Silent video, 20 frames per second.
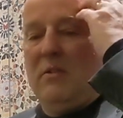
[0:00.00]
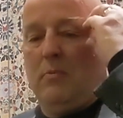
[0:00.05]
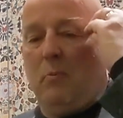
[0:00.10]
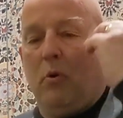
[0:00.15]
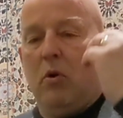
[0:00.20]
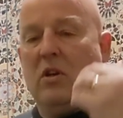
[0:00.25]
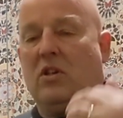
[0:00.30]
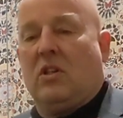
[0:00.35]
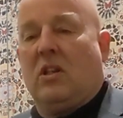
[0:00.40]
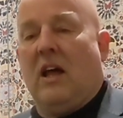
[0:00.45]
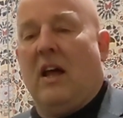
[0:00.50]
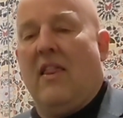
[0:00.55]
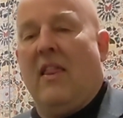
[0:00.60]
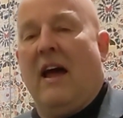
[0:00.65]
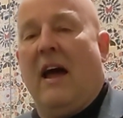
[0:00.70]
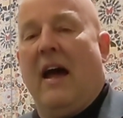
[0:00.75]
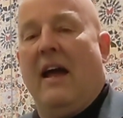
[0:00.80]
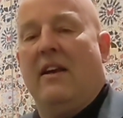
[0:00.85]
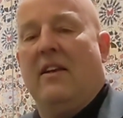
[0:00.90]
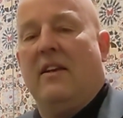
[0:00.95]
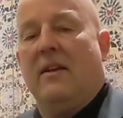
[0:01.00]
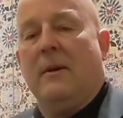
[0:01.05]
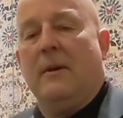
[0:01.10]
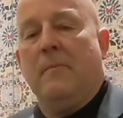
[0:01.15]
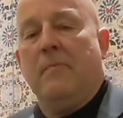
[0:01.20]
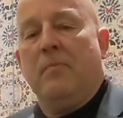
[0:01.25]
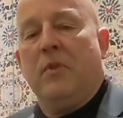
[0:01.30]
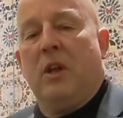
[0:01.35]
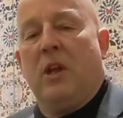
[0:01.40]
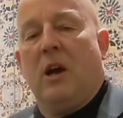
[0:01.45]
sports like that
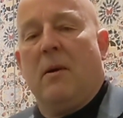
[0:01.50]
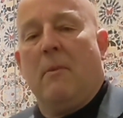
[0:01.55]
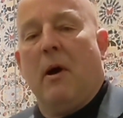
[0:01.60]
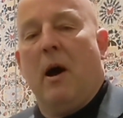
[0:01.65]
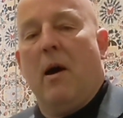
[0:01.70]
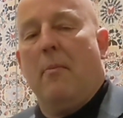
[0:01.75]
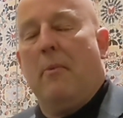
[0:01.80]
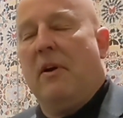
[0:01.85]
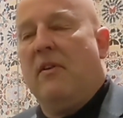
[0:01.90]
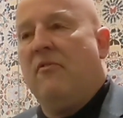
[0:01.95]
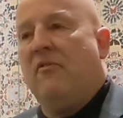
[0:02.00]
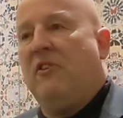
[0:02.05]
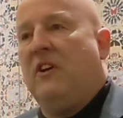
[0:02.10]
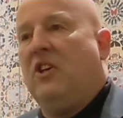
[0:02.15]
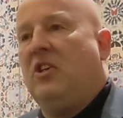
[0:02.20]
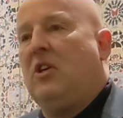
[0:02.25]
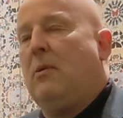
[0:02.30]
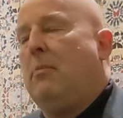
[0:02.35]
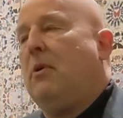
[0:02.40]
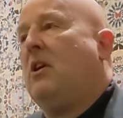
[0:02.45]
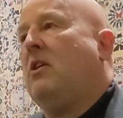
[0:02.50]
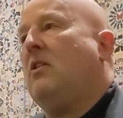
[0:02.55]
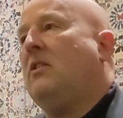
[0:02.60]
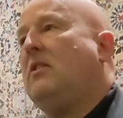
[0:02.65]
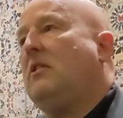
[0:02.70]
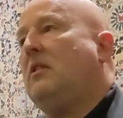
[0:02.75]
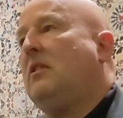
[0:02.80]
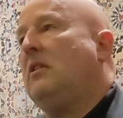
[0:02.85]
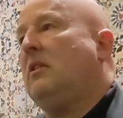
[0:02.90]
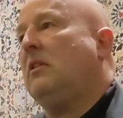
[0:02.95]
come up and feature,
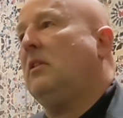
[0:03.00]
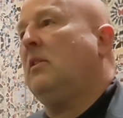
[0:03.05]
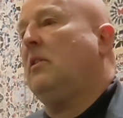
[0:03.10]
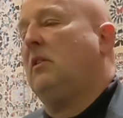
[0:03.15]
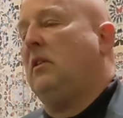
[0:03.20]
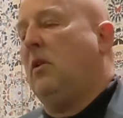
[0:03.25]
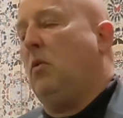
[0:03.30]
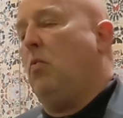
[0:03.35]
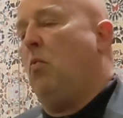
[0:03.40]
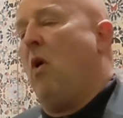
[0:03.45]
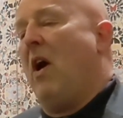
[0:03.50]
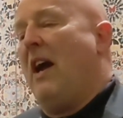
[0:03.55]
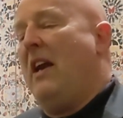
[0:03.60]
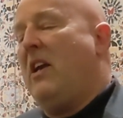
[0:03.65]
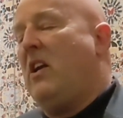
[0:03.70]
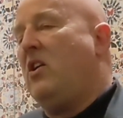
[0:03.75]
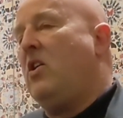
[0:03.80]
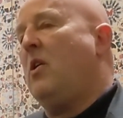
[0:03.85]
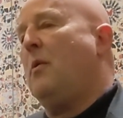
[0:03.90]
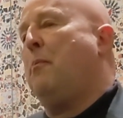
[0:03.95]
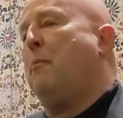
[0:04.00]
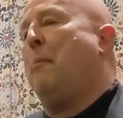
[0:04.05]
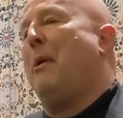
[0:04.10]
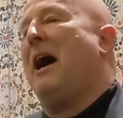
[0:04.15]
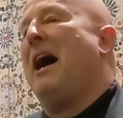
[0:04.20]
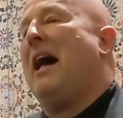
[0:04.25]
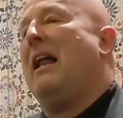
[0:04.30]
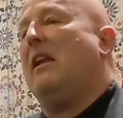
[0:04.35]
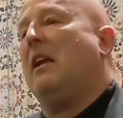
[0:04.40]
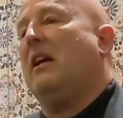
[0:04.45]
because the wider your
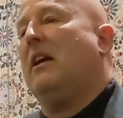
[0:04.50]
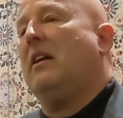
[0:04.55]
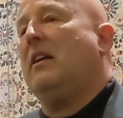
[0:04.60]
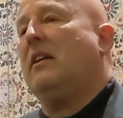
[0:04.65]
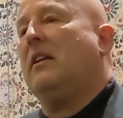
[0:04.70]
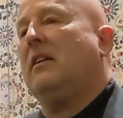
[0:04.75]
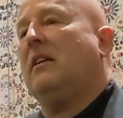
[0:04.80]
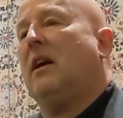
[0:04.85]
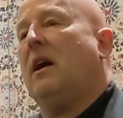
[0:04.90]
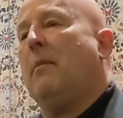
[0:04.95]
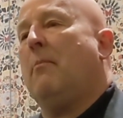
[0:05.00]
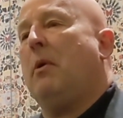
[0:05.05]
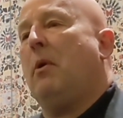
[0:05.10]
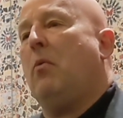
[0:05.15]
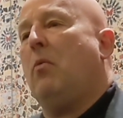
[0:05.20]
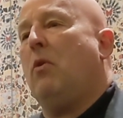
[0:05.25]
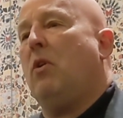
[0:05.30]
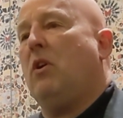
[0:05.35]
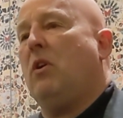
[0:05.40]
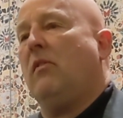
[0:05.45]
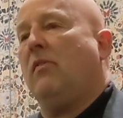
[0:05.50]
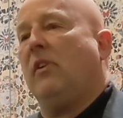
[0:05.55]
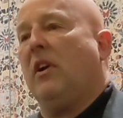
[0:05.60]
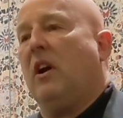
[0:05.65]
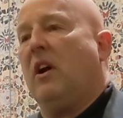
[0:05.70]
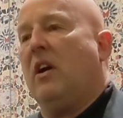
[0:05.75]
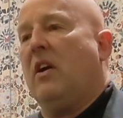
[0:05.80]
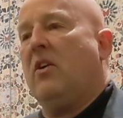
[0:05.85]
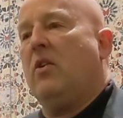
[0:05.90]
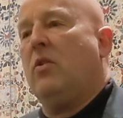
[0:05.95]
palette about what you've
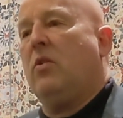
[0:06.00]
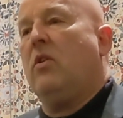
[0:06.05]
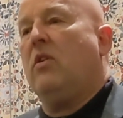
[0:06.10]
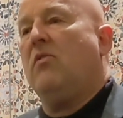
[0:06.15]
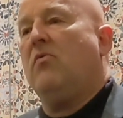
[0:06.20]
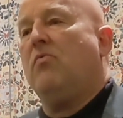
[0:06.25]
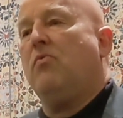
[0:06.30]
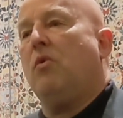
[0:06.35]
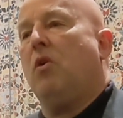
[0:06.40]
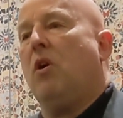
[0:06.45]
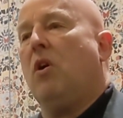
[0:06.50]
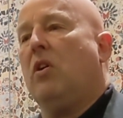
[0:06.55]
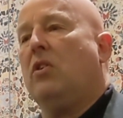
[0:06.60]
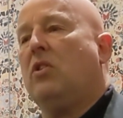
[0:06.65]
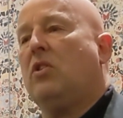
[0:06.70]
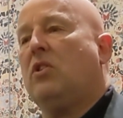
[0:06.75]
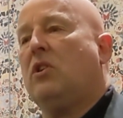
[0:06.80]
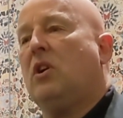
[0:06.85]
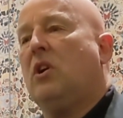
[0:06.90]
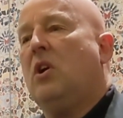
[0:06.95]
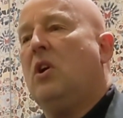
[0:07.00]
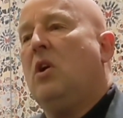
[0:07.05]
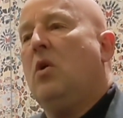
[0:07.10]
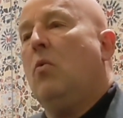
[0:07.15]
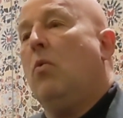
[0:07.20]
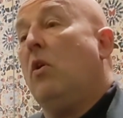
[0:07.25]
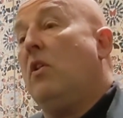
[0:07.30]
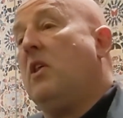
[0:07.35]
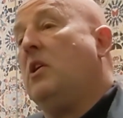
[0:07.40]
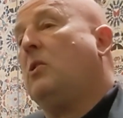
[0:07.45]
learned, who you've watched,
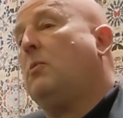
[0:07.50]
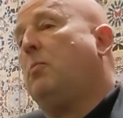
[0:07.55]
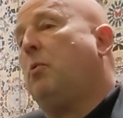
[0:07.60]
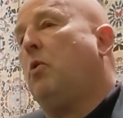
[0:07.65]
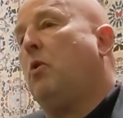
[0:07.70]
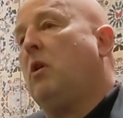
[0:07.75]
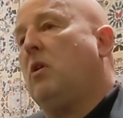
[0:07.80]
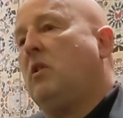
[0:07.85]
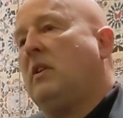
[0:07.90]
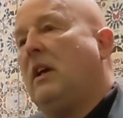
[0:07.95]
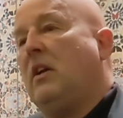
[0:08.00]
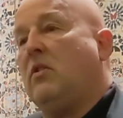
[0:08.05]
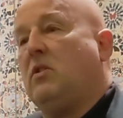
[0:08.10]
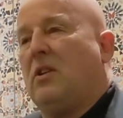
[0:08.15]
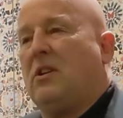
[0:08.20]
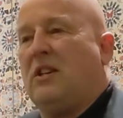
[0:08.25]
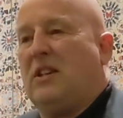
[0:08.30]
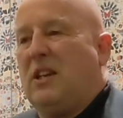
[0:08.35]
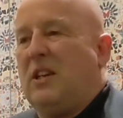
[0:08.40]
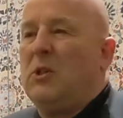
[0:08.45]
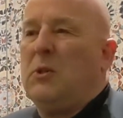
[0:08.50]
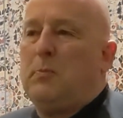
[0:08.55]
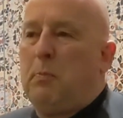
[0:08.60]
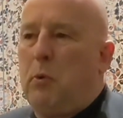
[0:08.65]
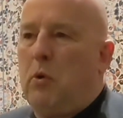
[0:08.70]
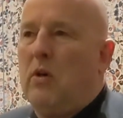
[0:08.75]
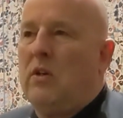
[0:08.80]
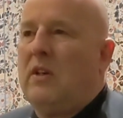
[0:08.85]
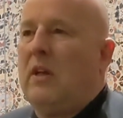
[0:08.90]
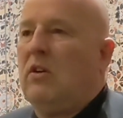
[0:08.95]
what the sport tells you, because each
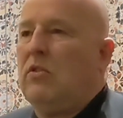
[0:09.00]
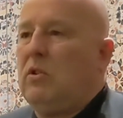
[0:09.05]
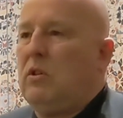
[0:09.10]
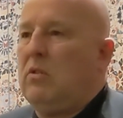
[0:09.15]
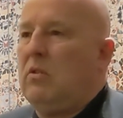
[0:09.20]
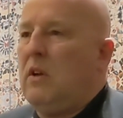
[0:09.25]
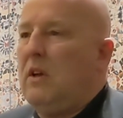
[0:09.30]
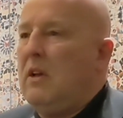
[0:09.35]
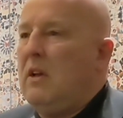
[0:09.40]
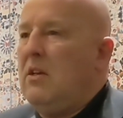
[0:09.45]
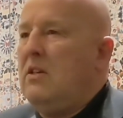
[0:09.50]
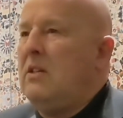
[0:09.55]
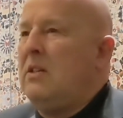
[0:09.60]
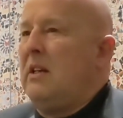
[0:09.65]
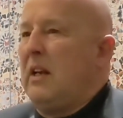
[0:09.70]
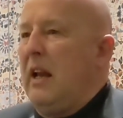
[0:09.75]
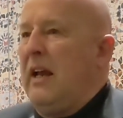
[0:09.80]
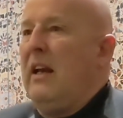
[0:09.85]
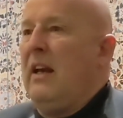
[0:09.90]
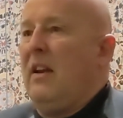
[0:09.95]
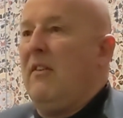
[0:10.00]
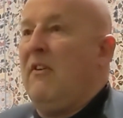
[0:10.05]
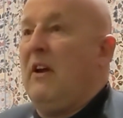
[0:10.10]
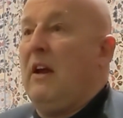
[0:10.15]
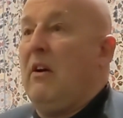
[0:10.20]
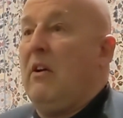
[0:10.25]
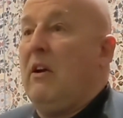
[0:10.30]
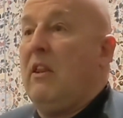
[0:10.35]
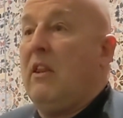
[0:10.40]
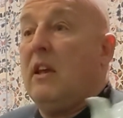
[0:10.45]
sport tells you slightly
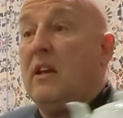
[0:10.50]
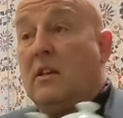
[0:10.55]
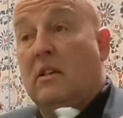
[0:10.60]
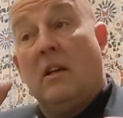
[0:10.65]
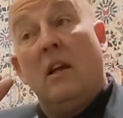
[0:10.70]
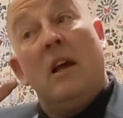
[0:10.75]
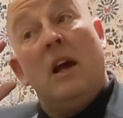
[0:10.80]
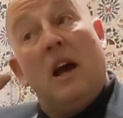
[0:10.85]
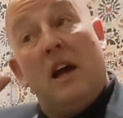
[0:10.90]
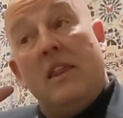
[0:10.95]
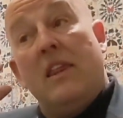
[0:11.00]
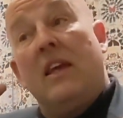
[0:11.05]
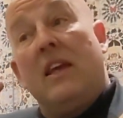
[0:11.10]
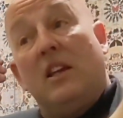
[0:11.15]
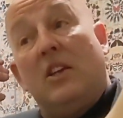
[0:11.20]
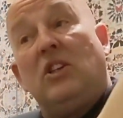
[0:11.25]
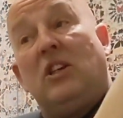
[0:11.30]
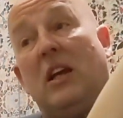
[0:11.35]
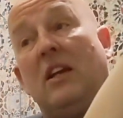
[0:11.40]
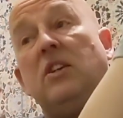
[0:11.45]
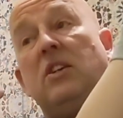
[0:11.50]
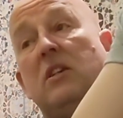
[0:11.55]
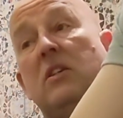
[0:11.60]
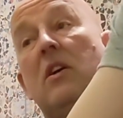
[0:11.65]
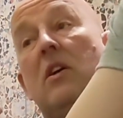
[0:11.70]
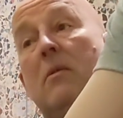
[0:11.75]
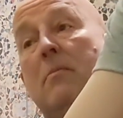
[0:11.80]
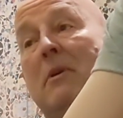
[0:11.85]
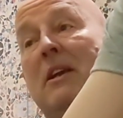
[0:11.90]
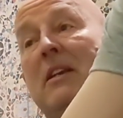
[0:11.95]
varied things, I think it changes
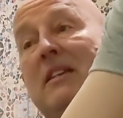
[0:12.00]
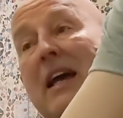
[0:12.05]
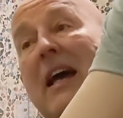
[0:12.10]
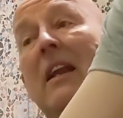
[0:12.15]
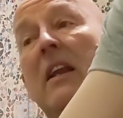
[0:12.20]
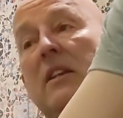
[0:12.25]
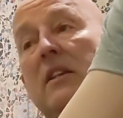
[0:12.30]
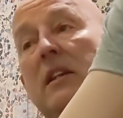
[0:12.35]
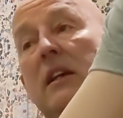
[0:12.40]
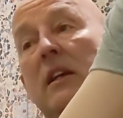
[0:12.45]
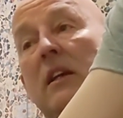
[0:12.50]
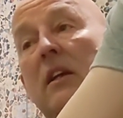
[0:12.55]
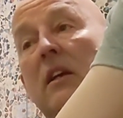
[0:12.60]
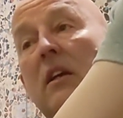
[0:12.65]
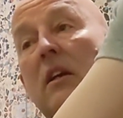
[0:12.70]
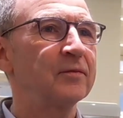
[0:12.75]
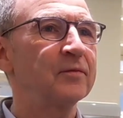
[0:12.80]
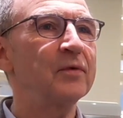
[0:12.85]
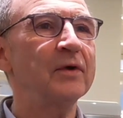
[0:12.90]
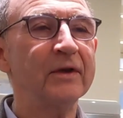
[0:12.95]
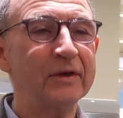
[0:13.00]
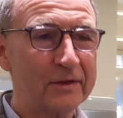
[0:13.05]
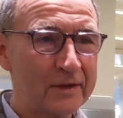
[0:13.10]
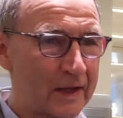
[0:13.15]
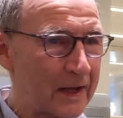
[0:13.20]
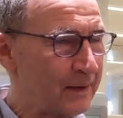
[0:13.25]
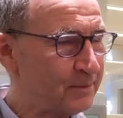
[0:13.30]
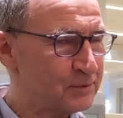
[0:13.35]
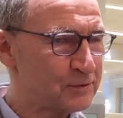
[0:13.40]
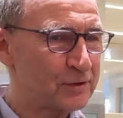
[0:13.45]
our mentality. Well,
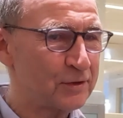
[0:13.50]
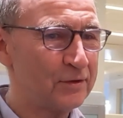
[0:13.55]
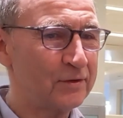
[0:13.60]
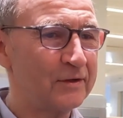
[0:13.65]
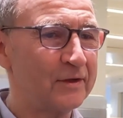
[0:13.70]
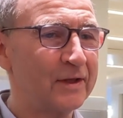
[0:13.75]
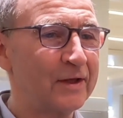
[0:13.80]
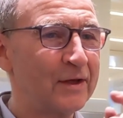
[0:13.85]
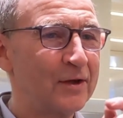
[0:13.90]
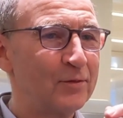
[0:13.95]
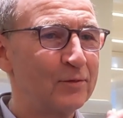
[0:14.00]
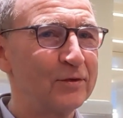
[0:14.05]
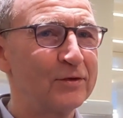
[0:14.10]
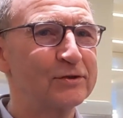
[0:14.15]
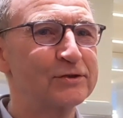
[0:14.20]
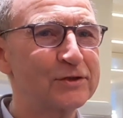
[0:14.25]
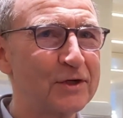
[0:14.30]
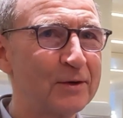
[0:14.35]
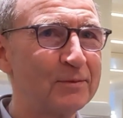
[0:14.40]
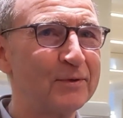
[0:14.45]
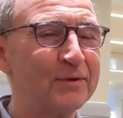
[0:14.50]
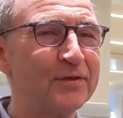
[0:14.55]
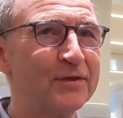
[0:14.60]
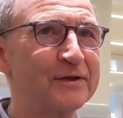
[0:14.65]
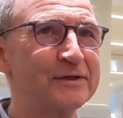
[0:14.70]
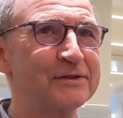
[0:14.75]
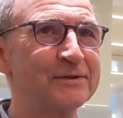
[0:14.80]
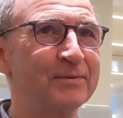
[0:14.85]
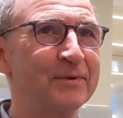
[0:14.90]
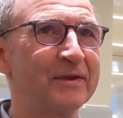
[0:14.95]
absolutely. Well, there's a couple of
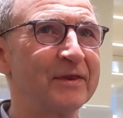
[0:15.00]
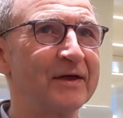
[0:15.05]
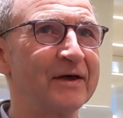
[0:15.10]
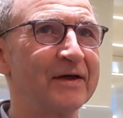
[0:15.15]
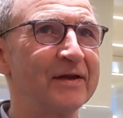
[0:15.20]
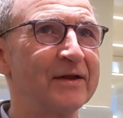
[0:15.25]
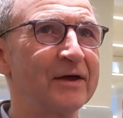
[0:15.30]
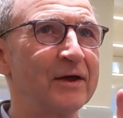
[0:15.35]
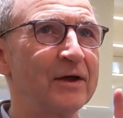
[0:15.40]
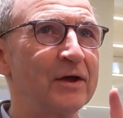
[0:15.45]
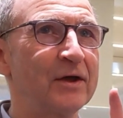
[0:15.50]
things about that.